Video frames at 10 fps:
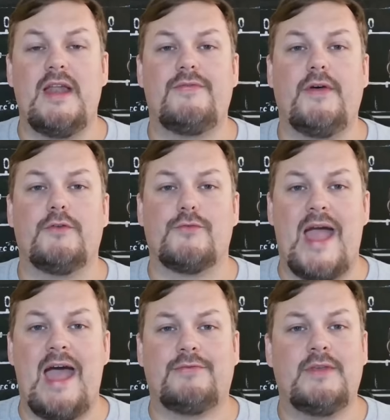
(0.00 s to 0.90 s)
NFL
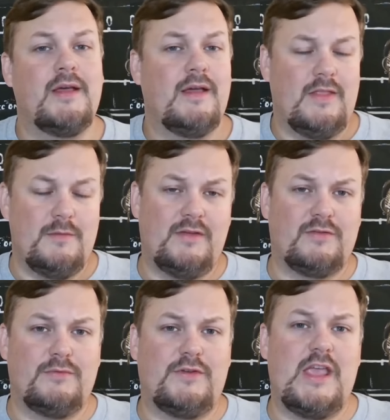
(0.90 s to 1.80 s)
draft. There'd be
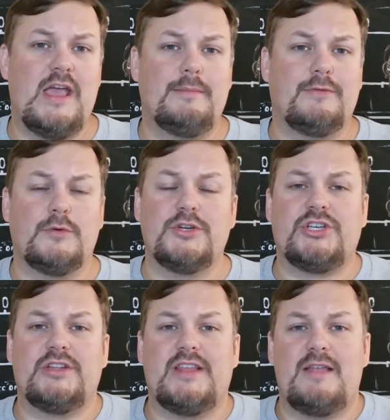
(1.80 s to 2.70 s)
some GMs
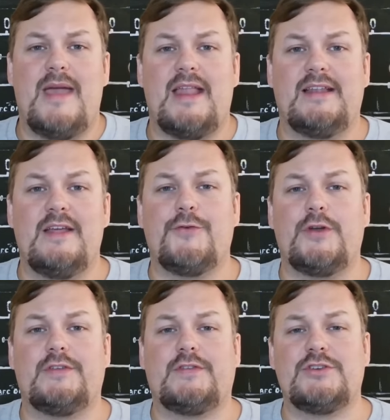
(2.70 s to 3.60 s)
wishing they'd made a
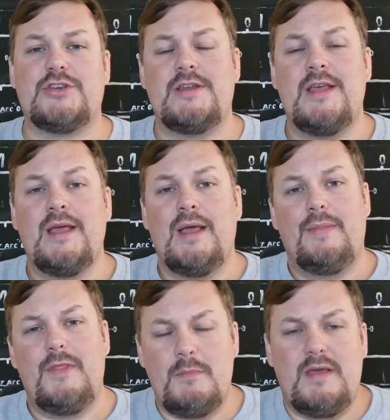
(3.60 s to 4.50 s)
different decision.
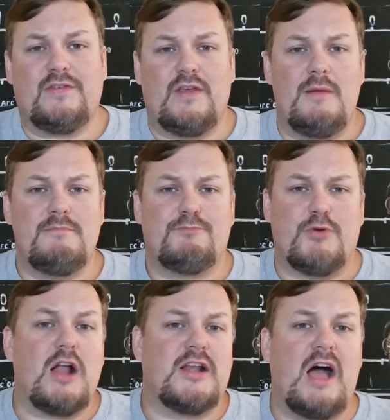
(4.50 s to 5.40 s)
There'd be some
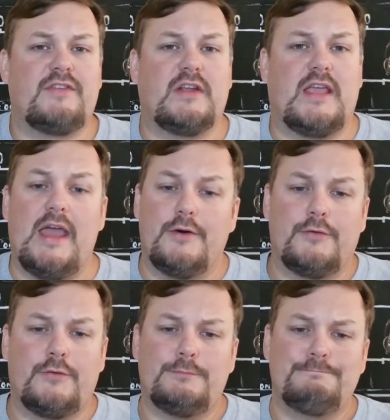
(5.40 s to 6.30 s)

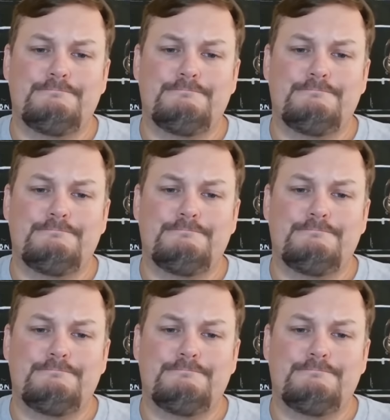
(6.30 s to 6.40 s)
prognosticators